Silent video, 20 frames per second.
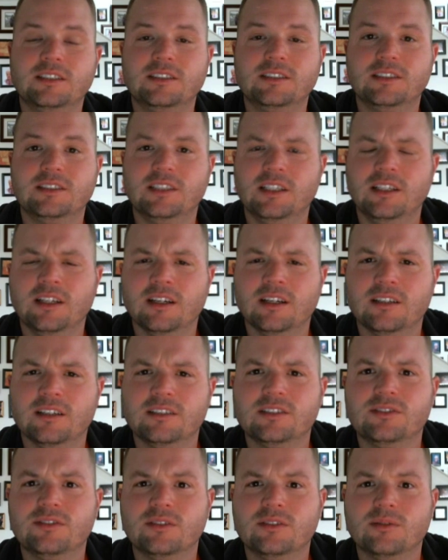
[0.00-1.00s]
done
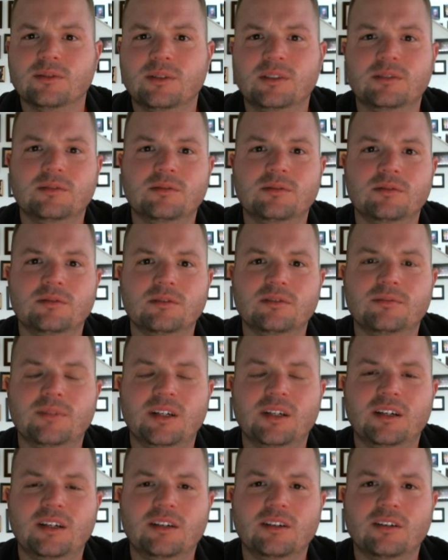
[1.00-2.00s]
$10 for one of
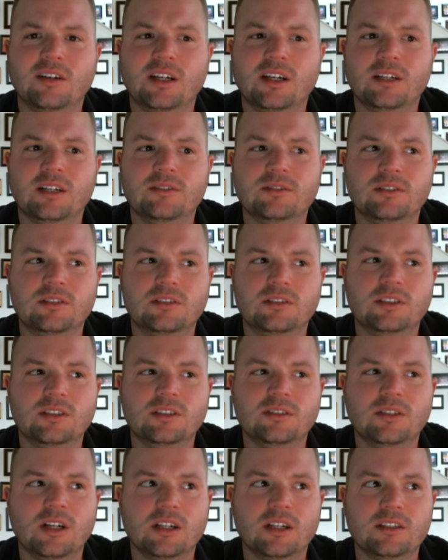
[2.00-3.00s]
my autographs or
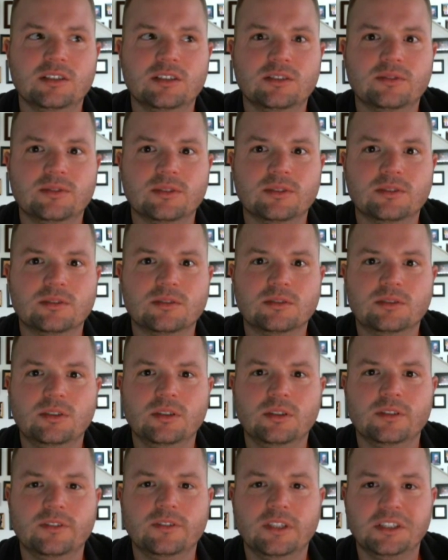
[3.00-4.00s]
$2 for
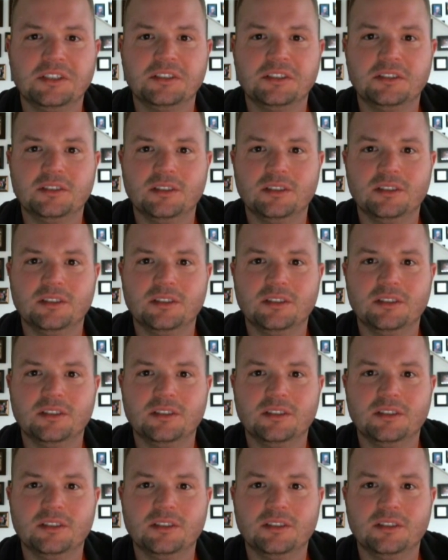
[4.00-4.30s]
two of his.